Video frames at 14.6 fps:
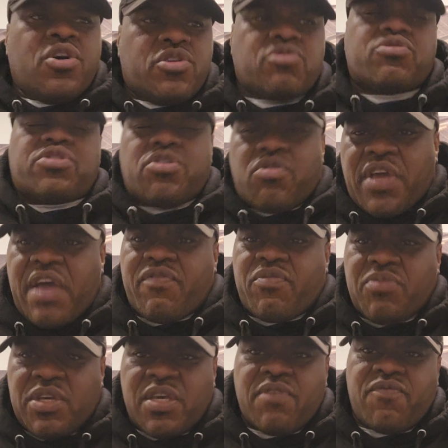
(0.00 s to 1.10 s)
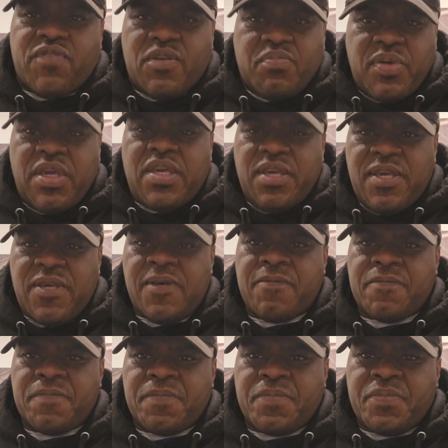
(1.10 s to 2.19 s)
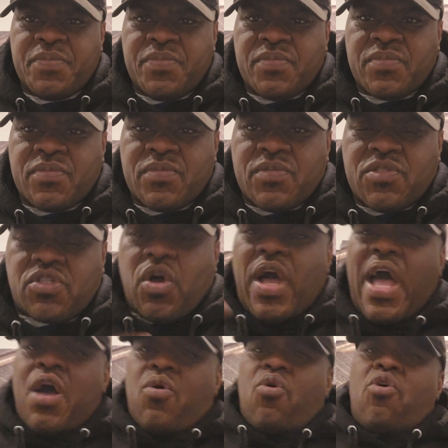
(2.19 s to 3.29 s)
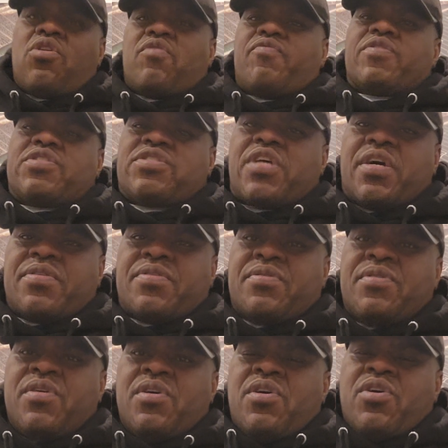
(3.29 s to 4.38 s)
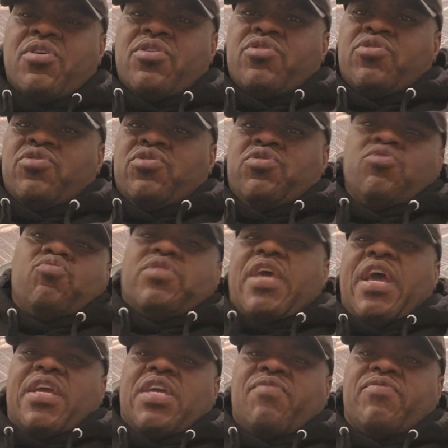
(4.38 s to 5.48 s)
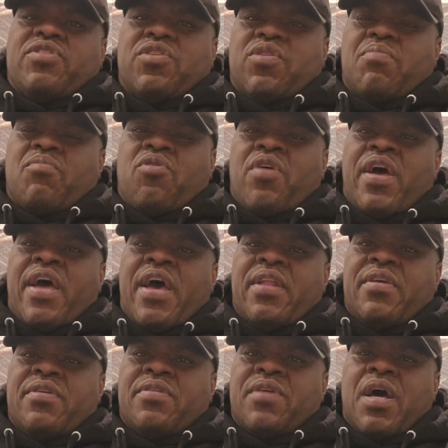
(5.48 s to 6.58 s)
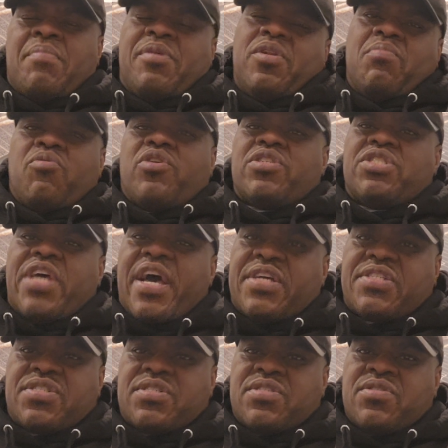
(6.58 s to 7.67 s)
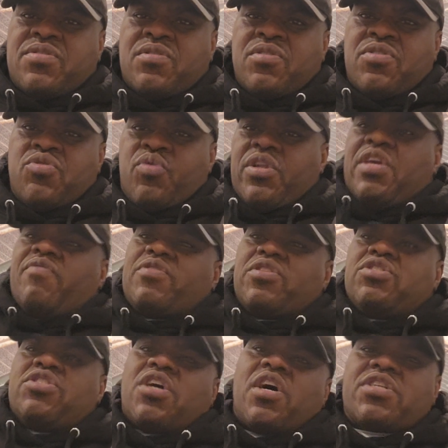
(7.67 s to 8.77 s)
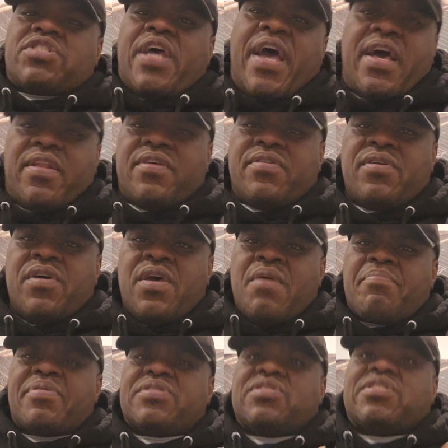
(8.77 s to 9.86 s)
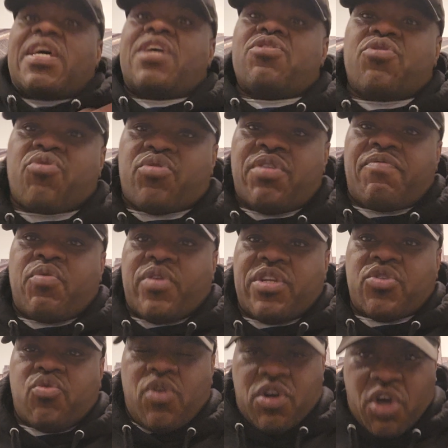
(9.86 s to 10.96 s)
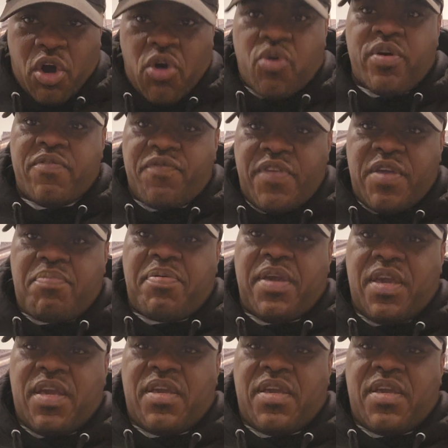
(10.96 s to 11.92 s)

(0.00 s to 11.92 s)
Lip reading: You still gave him the MVP. So how all of a sudden you can't give it to Lamar Jackson, you want to give it to Josh Allen, but then you don't even want to do a co-MVP?